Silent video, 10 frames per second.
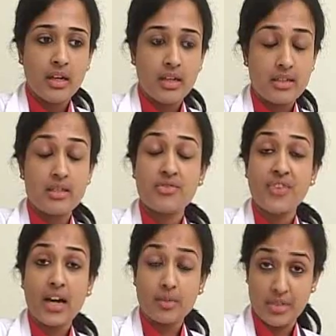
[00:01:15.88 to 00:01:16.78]
It is in
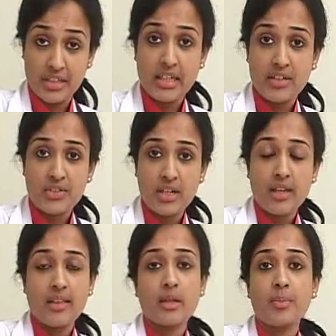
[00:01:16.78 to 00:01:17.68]
fact believed
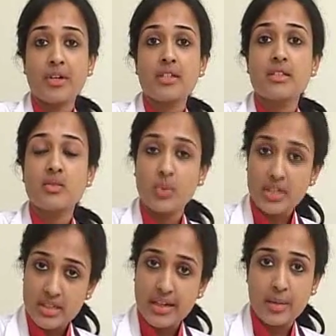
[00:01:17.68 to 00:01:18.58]
that a person
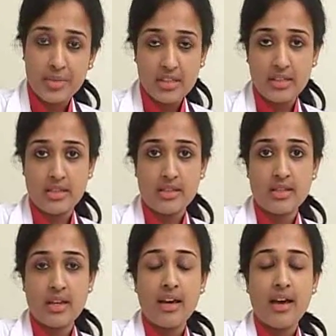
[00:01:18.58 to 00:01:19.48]
with diabetes
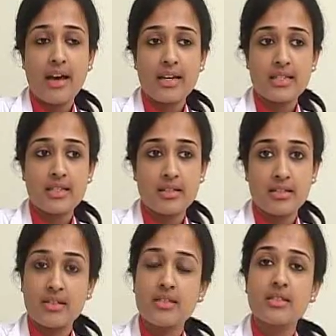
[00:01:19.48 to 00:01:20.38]
has a
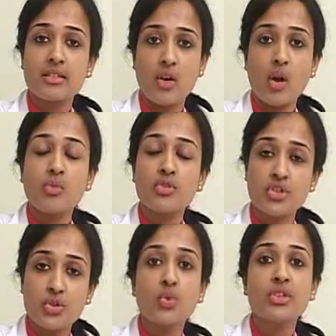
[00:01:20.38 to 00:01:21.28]
risk
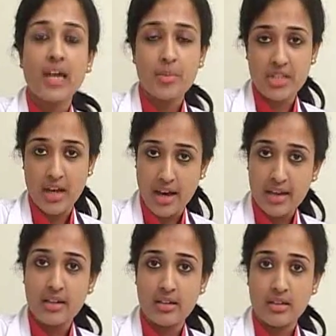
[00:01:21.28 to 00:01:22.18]
almost 2 times
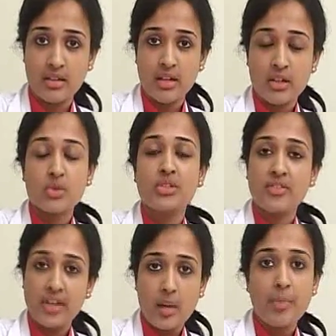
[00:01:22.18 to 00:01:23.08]
higher to
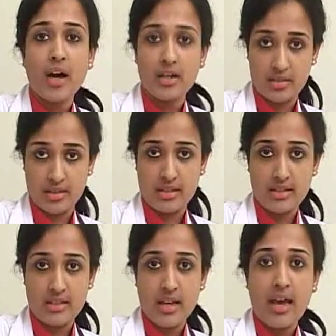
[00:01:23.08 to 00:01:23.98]
develop heart
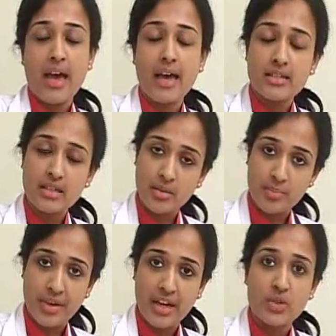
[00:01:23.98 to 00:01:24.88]
disease as
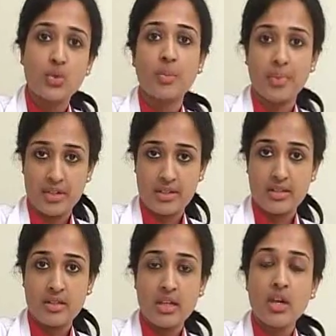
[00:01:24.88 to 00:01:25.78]
compared to a
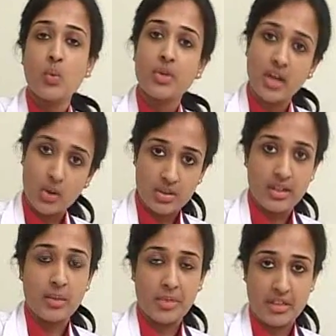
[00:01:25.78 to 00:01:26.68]
person without
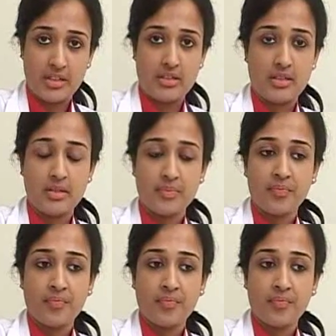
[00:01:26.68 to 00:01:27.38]
diabetes.